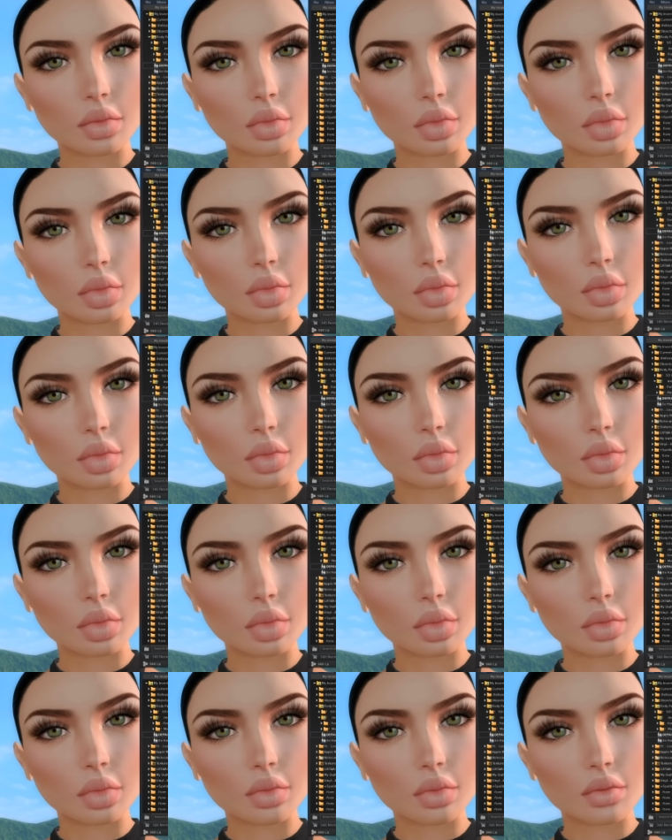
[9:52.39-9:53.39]

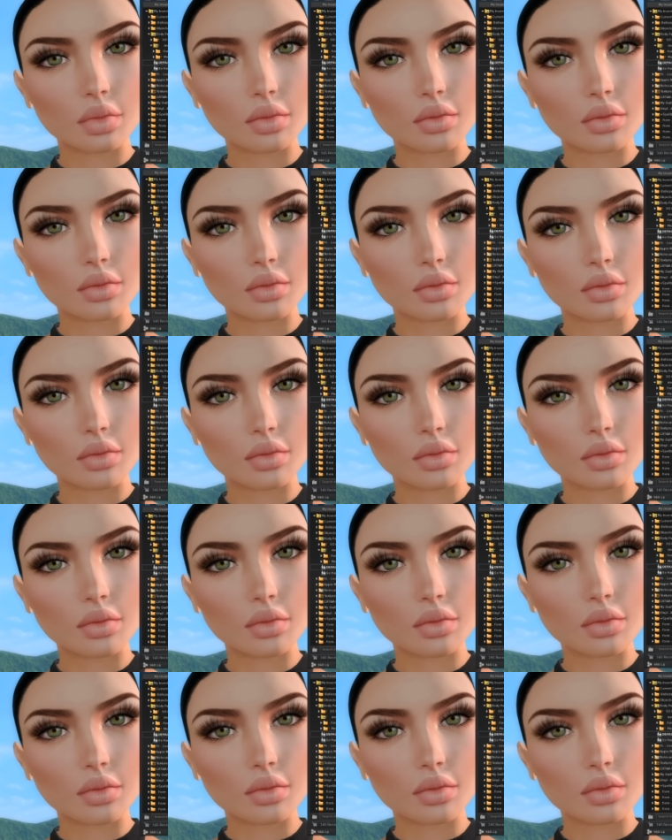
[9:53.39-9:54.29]
(no one is talking)